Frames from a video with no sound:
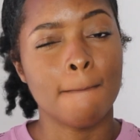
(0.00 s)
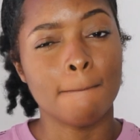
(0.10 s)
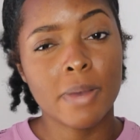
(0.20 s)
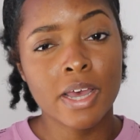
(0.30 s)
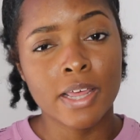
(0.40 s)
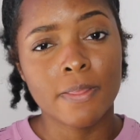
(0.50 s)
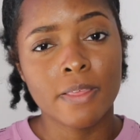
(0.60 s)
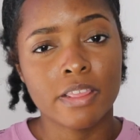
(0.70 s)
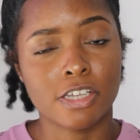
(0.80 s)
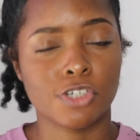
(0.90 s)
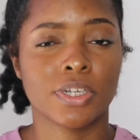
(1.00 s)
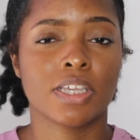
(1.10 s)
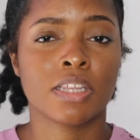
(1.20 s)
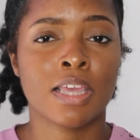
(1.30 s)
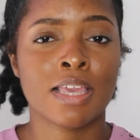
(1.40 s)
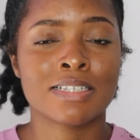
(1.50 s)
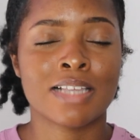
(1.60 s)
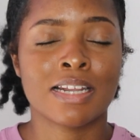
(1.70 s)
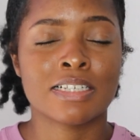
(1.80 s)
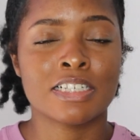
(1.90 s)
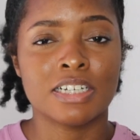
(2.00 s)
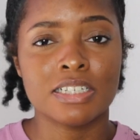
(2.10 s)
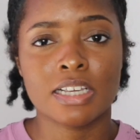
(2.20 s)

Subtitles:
But the tricky thing is that it's just